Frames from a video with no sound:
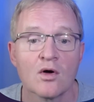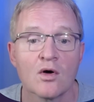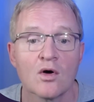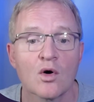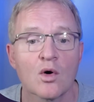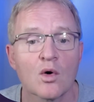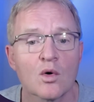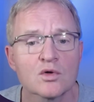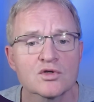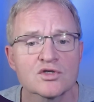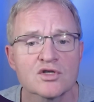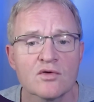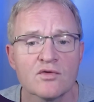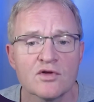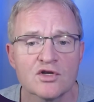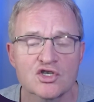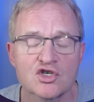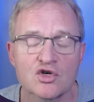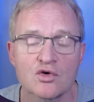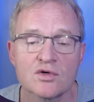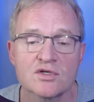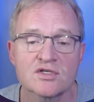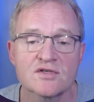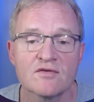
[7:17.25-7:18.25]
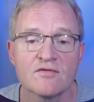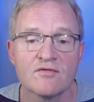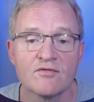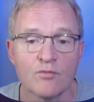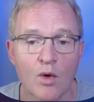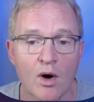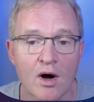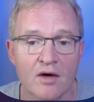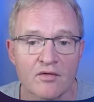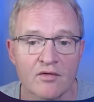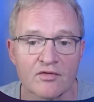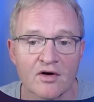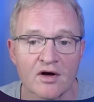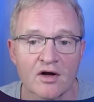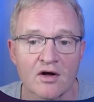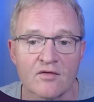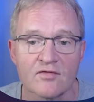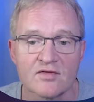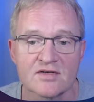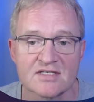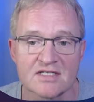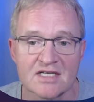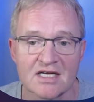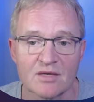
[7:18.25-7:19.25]
Also, the choice of Wi-Fi over
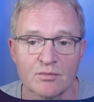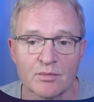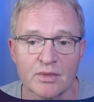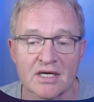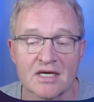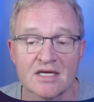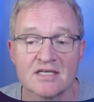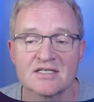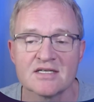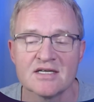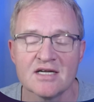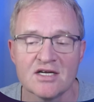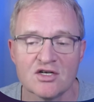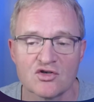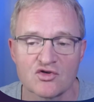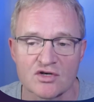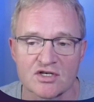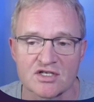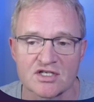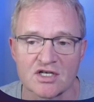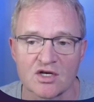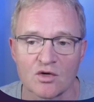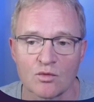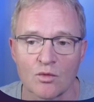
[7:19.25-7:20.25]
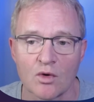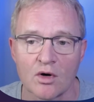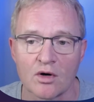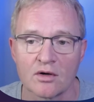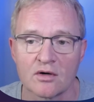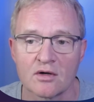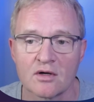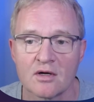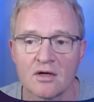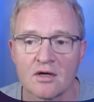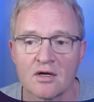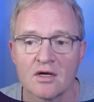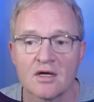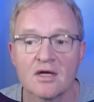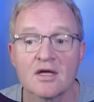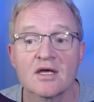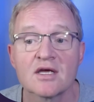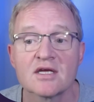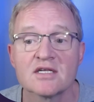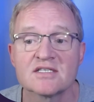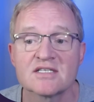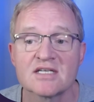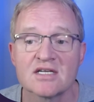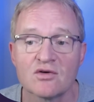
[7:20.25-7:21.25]
Zigbee is an interesting one,
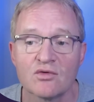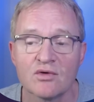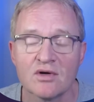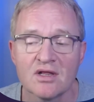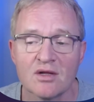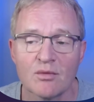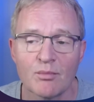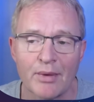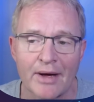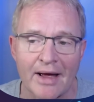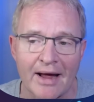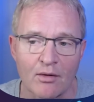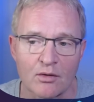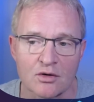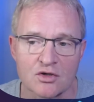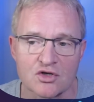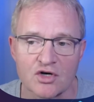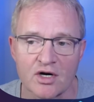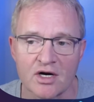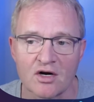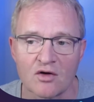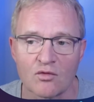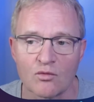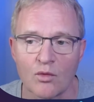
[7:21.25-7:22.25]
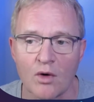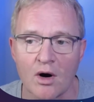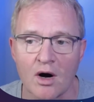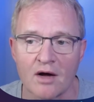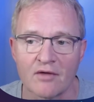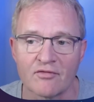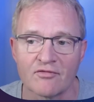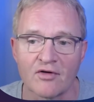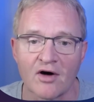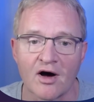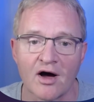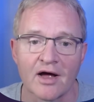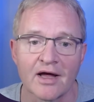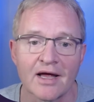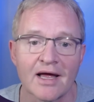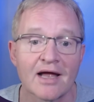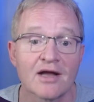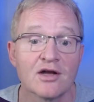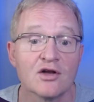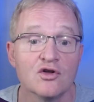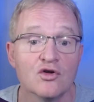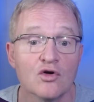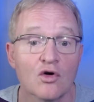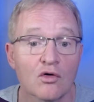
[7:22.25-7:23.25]
considering the power drain of Wi-Fi
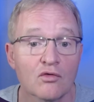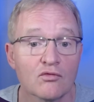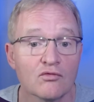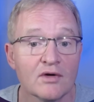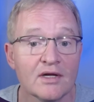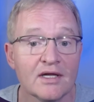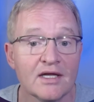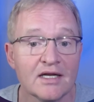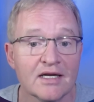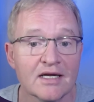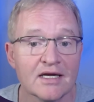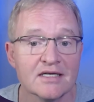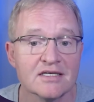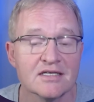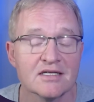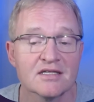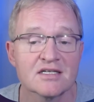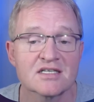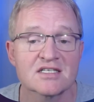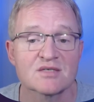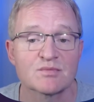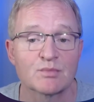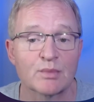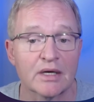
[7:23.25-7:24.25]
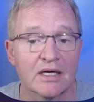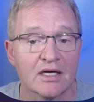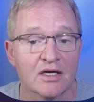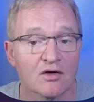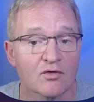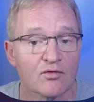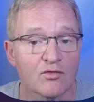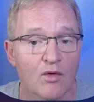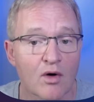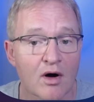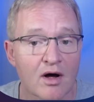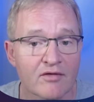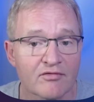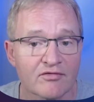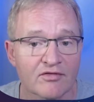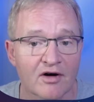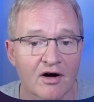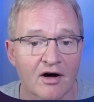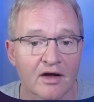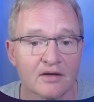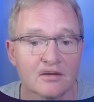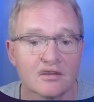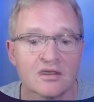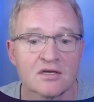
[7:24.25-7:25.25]
and not really needing the speed of
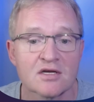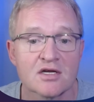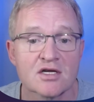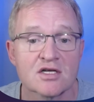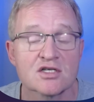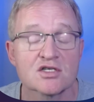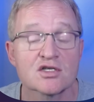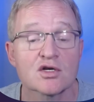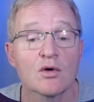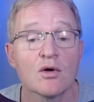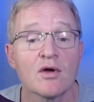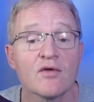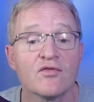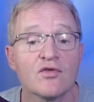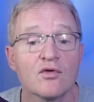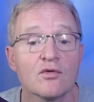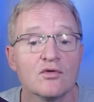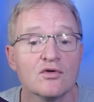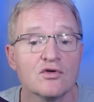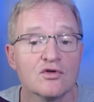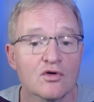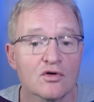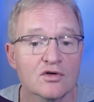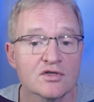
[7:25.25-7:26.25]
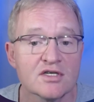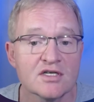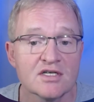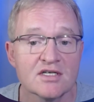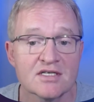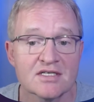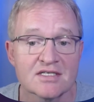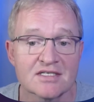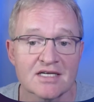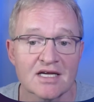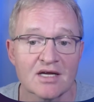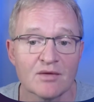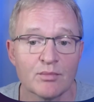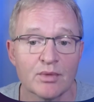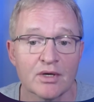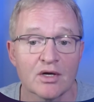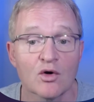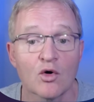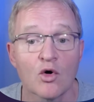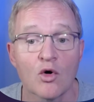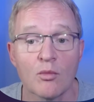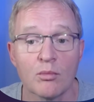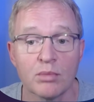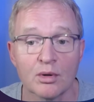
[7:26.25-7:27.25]
Wi-Fi. So if you're not into Zigbee
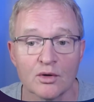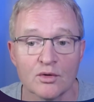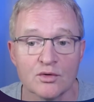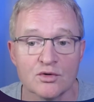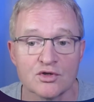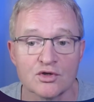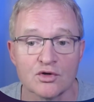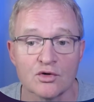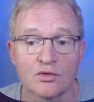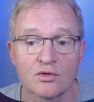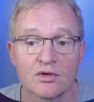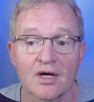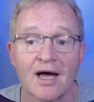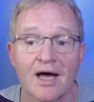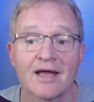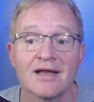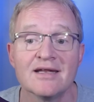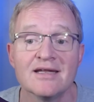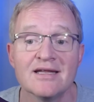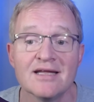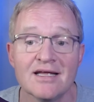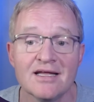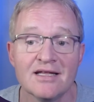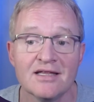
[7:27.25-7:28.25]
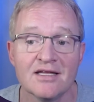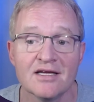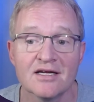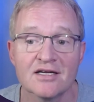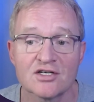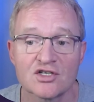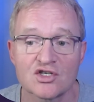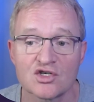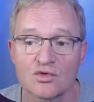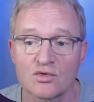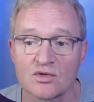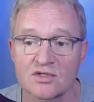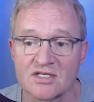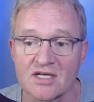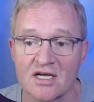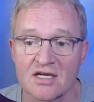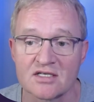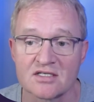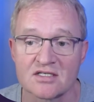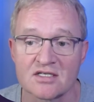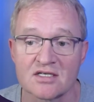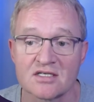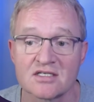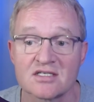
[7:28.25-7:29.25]
or Bluetooth and need the additional
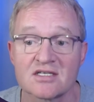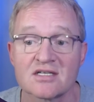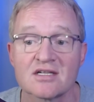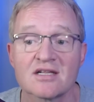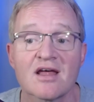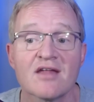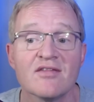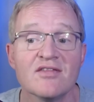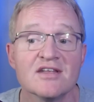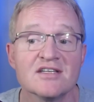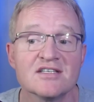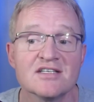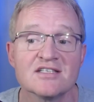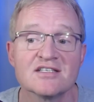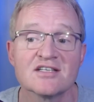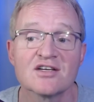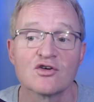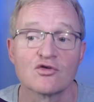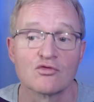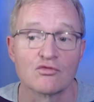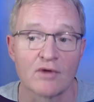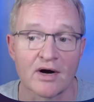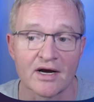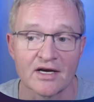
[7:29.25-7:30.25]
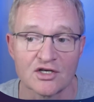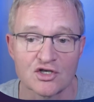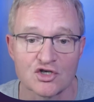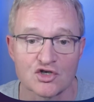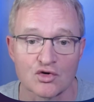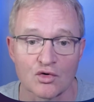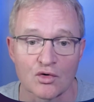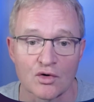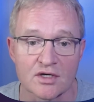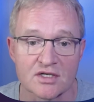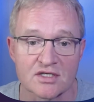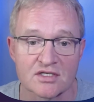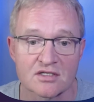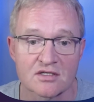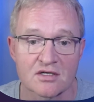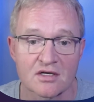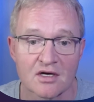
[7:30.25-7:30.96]
sensors, then this is a great choice.